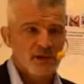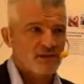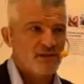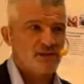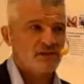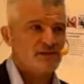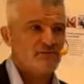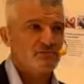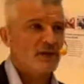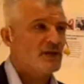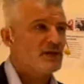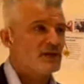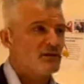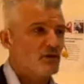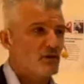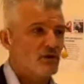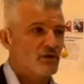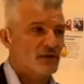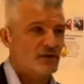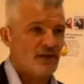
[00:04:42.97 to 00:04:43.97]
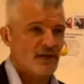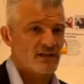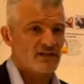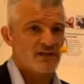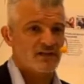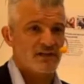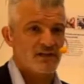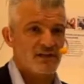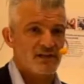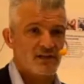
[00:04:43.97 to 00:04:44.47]
this may not
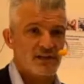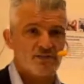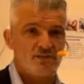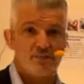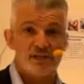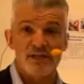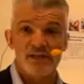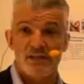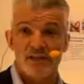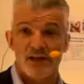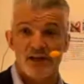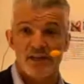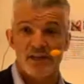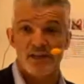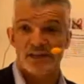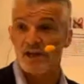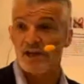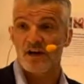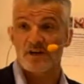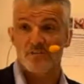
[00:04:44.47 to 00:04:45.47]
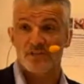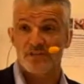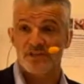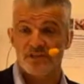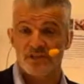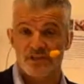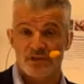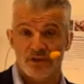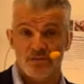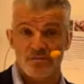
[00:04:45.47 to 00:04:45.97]
necessarily mean that the
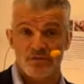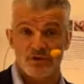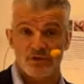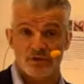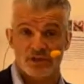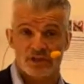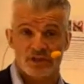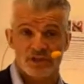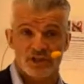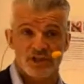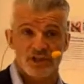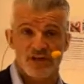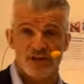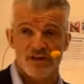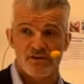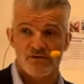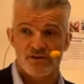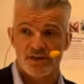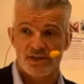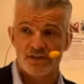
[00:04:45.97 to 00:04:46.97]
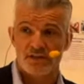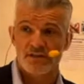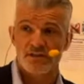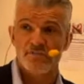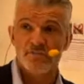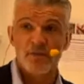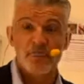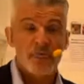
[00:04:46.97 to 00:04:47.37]
gametes and embryos degenerate,